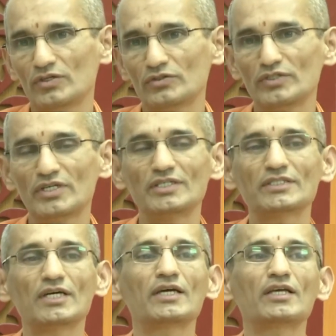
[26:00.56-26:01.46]
So that
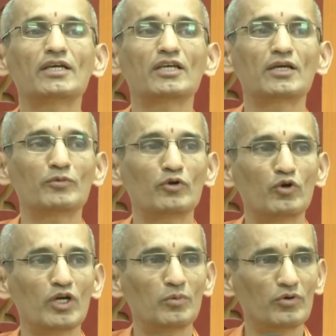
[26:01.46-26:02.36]
Nishada king came to
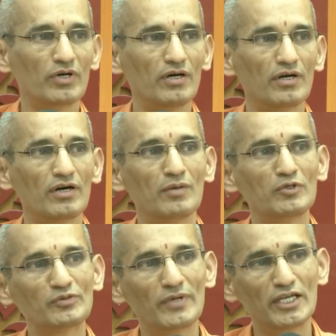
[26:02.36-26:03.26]
know about
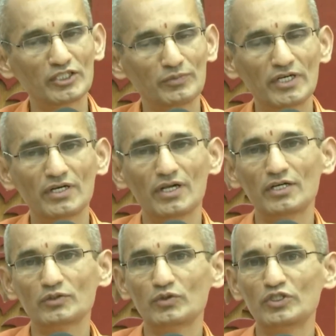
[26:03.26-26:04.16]
Rama's banishment,
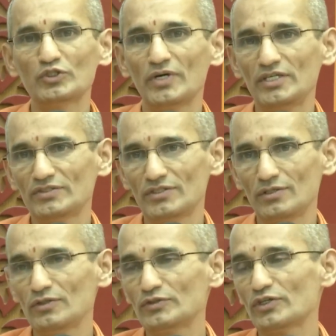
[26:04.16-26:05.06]
and through his spies
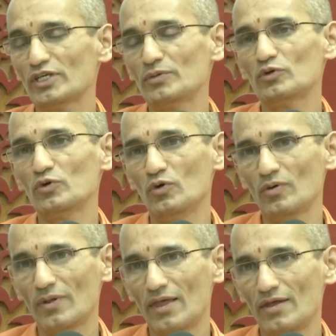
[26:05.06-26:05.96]
he also came to
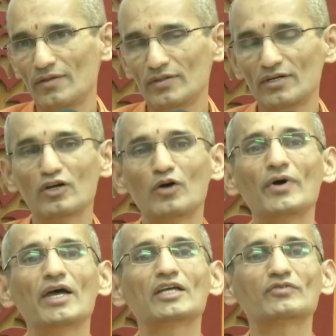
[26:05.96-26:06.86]
know that
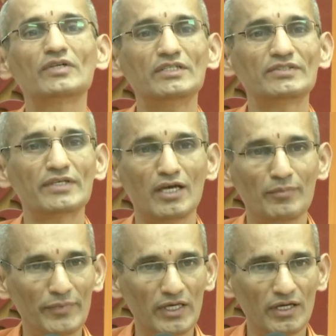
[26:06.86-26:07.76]
Rama actually is
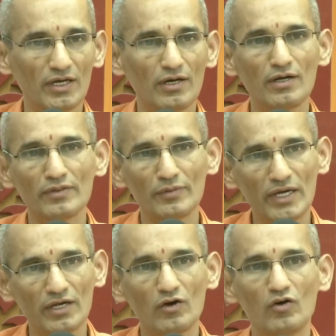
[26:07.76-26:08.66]
camping on the
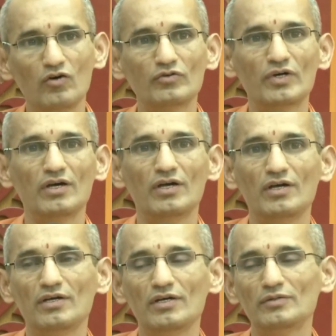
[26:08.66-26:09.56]
bank of
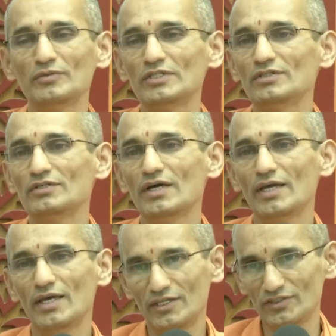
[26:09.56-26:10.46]
Mother
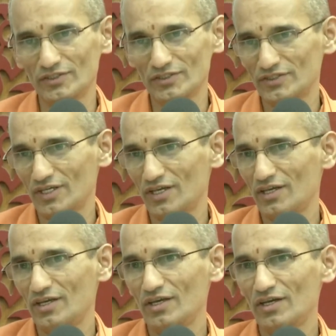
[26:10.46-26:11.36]
Ganges.
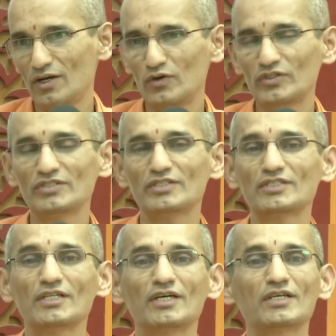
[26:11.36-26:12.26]
Now this
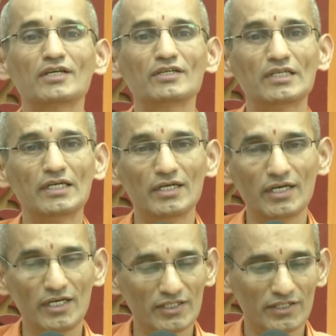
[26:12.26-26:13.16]
Nishada king is a
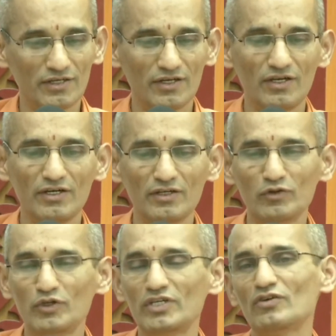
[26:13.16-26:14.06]
great
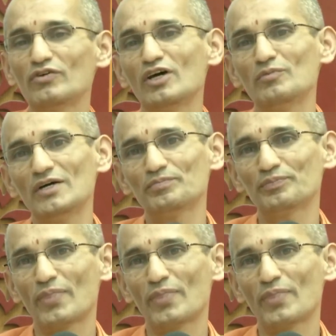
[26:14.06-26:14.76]
devotee of Rama.